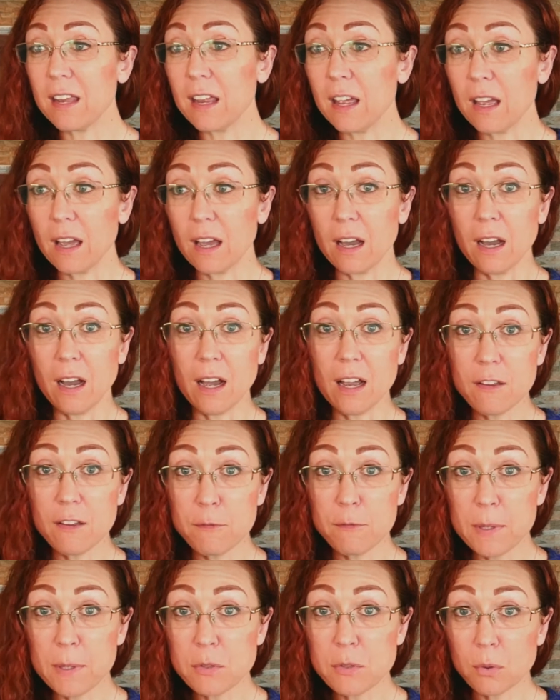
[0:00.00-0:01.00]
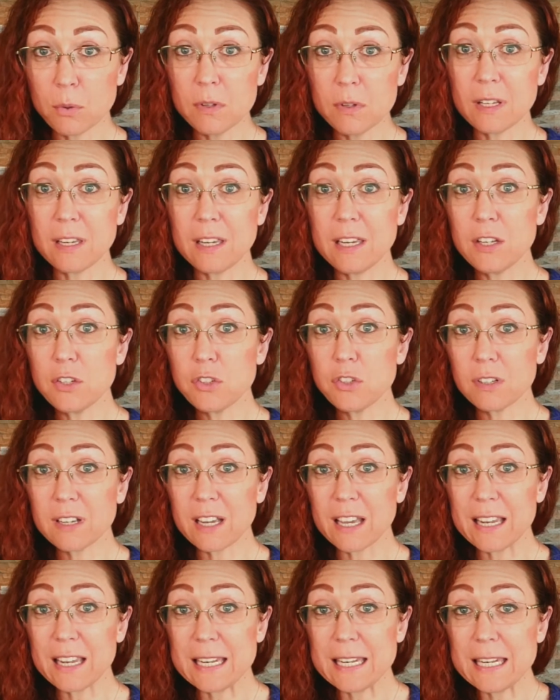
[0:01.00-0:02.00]
I have been told that he took
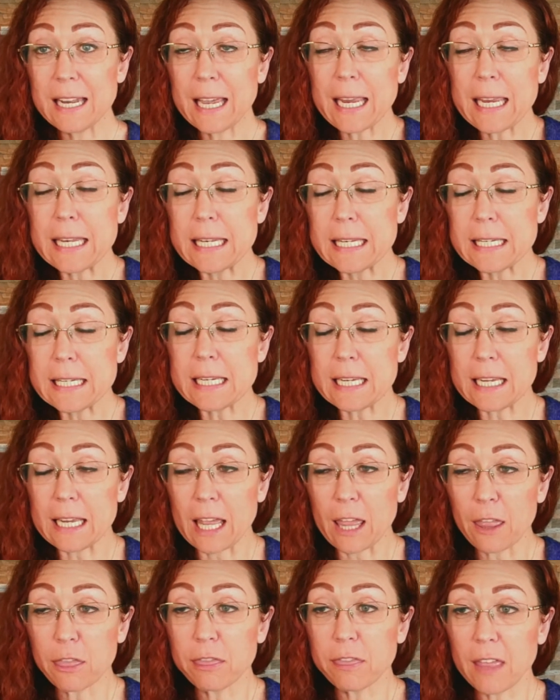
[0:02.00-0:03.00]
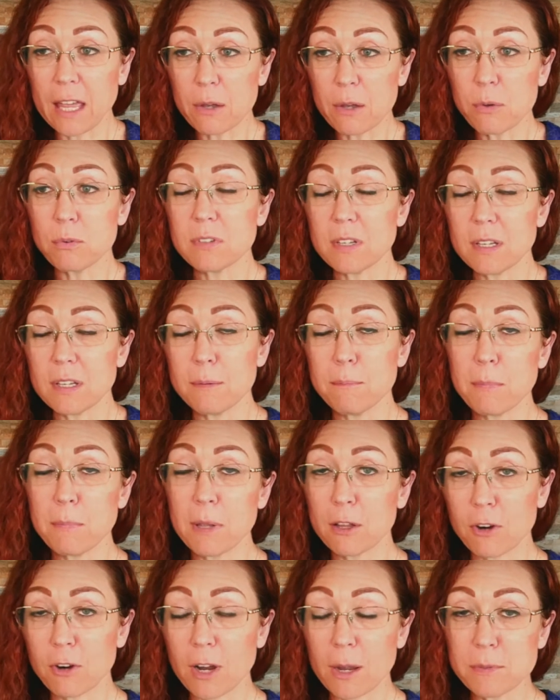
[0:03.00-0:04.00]
90,000
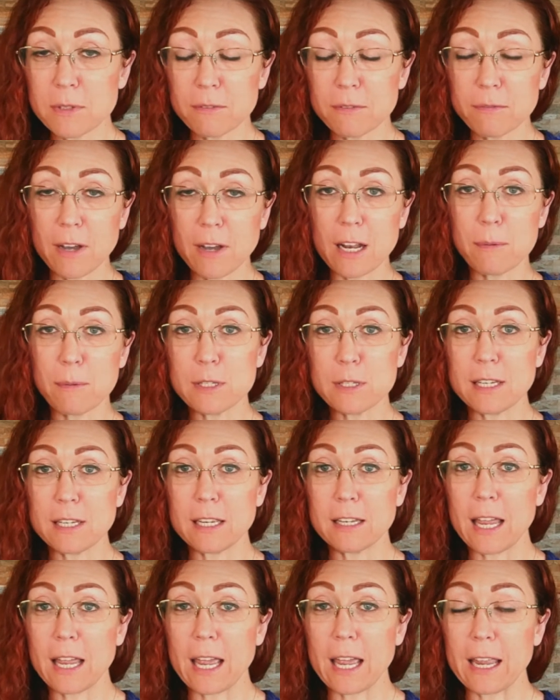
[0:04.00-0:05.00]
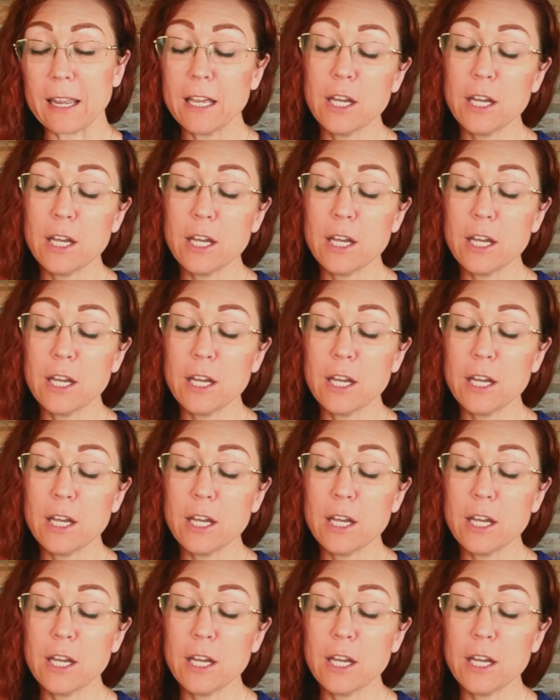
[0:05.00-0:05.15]
milligrams of vitamin C a day.